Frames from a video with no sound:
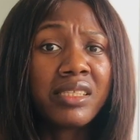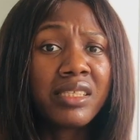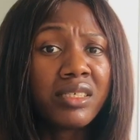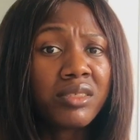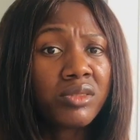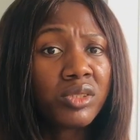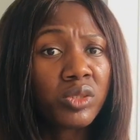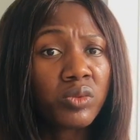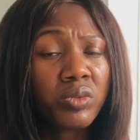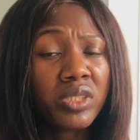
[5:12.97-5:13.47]

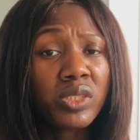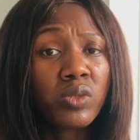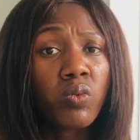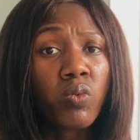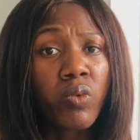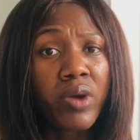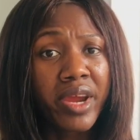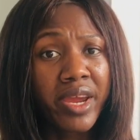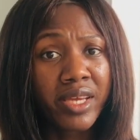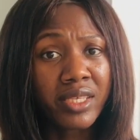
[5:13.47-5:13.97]
deals with
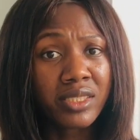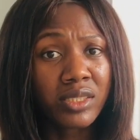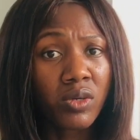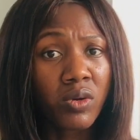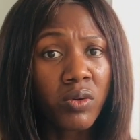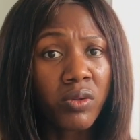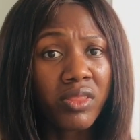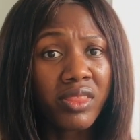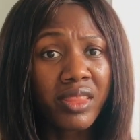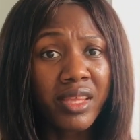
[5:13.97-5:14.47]
weight
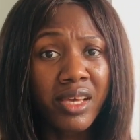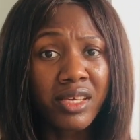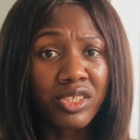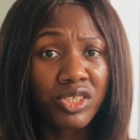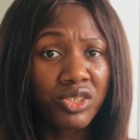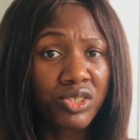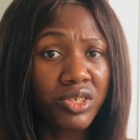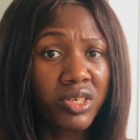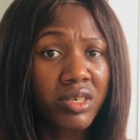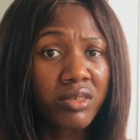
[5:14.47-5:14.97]
or
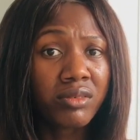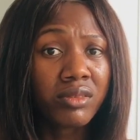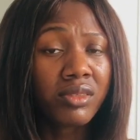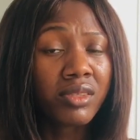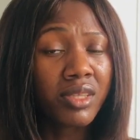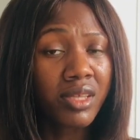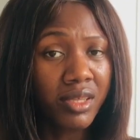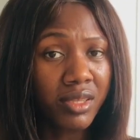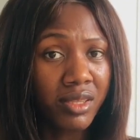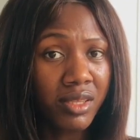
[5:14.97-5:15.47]
textual
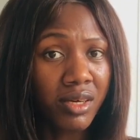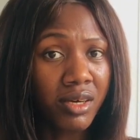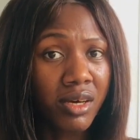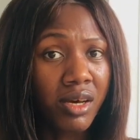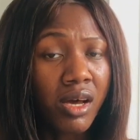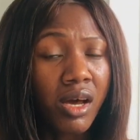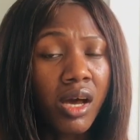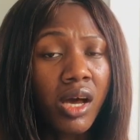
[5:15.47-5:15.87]
data.